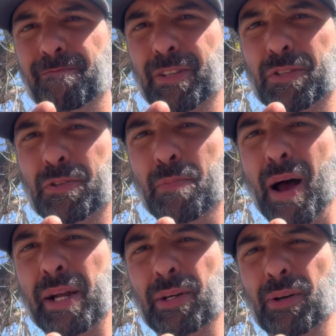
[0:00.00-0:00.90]
This is
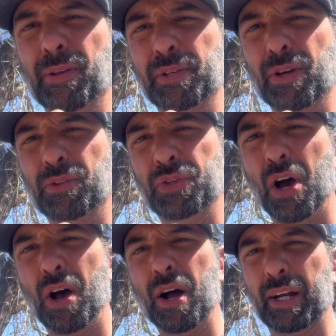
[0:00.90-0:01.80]
Michael, the old
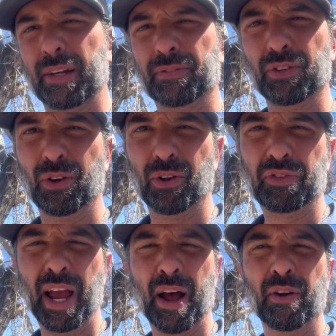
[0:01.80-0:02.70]
dog for Old
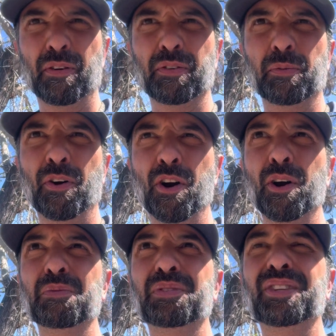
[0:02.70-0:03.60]
Town Overn
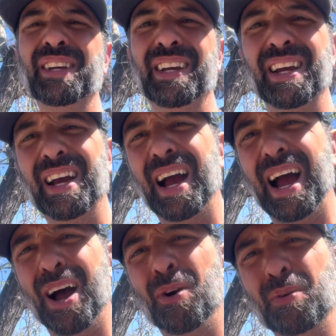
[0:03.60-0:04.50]
Farms.
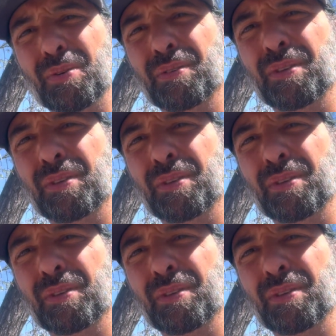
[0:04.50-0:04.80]
Out.